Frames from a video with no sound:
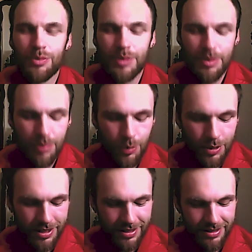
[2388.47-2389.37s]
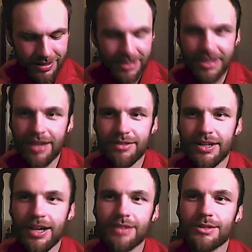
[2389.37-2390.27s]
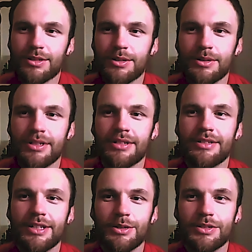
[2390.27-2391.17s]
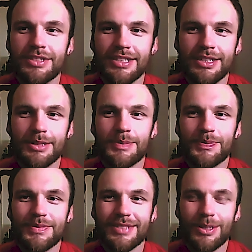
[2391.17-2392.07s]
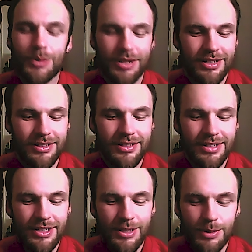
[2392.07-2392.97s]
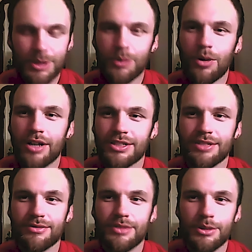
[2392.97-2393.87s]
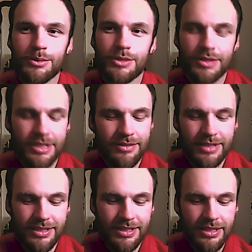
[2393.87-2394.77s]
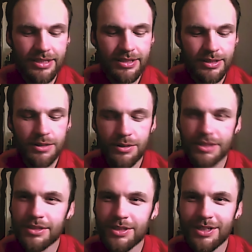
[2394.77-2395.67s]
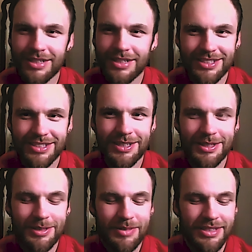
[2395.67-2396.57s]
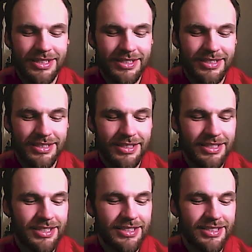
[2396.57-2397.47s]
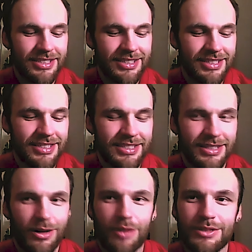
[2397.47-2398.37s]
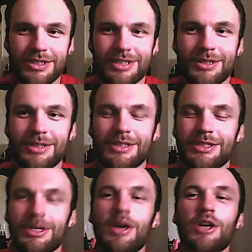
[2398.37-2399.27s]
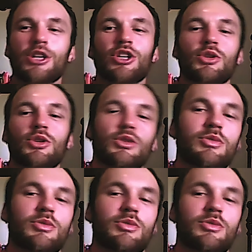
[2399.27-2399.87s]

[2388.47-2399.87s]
the point in like every actor's career that you see where when you're watching films or TV series and you just start like seeing them in this and this and this, and all of a sudden they're in this huge